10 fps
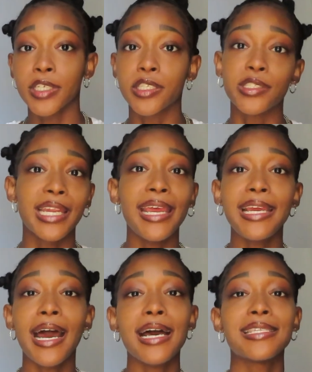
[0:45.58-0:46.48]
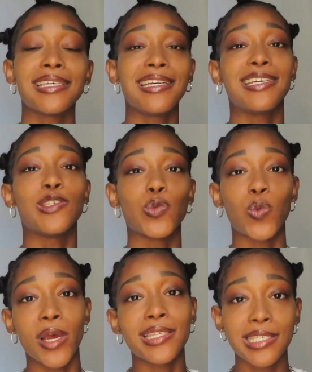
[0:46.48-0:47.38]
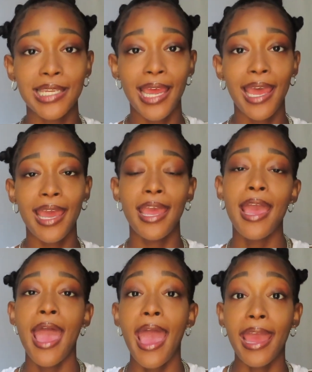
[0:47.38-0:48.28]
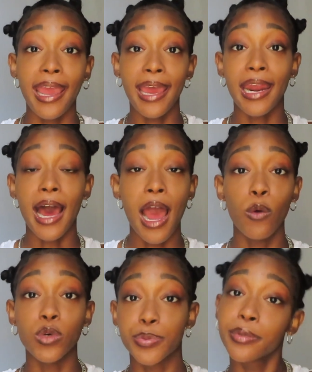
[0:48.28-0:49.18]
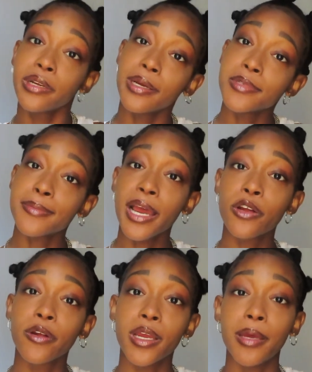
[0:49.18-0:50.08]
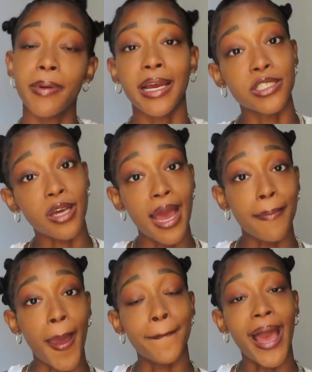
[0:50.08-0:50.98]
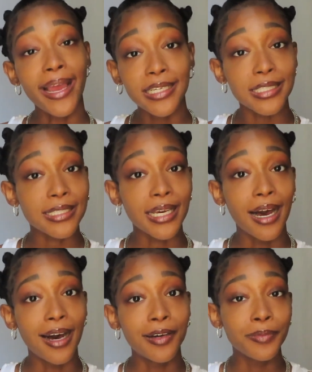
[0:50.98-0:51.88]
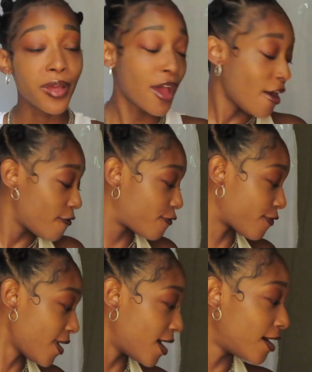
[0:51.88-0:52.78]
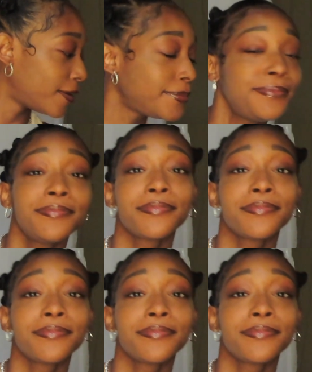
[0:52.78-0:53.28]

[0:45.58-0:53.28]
So today, guys, it is Wednesday and I was pulling up to my crib and I saw I had my packages come from